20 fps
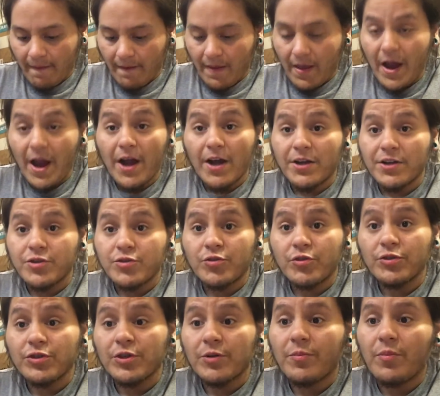I already
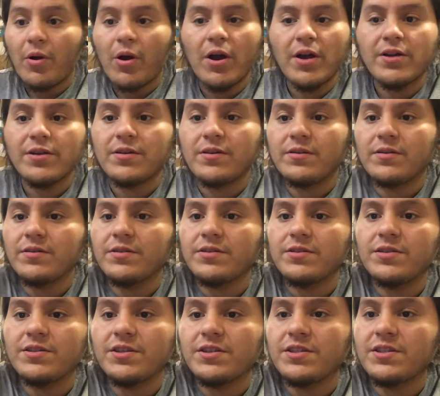drilled it apart
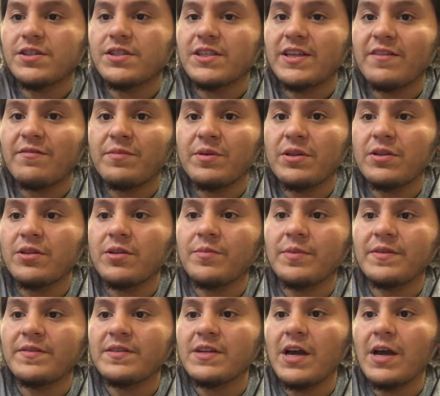just to save me a little bit
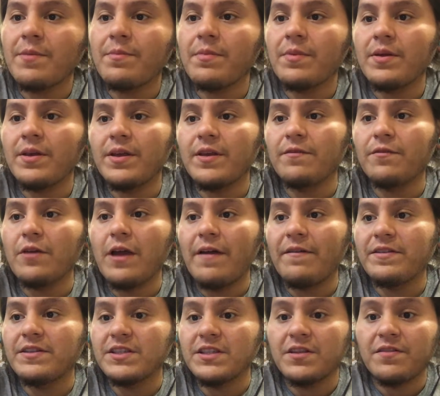of time. If you
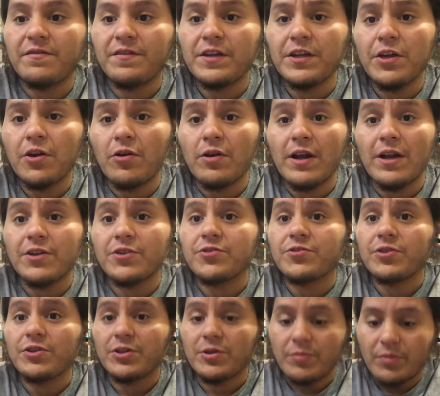haven't seen the video on how to
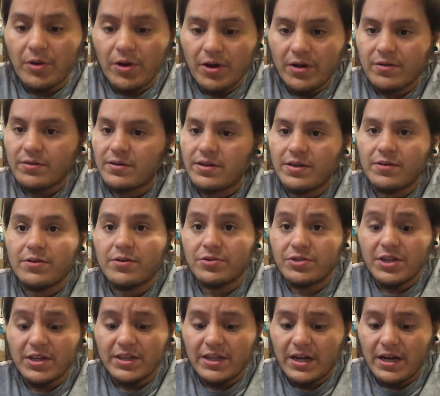drill it apart, then go
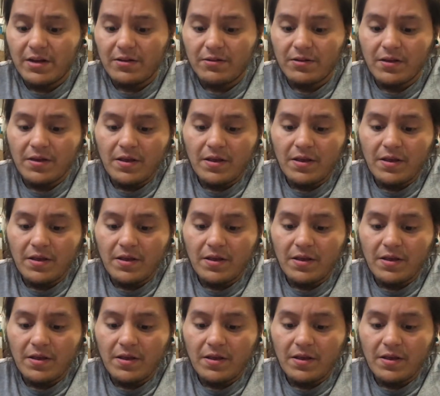check that out.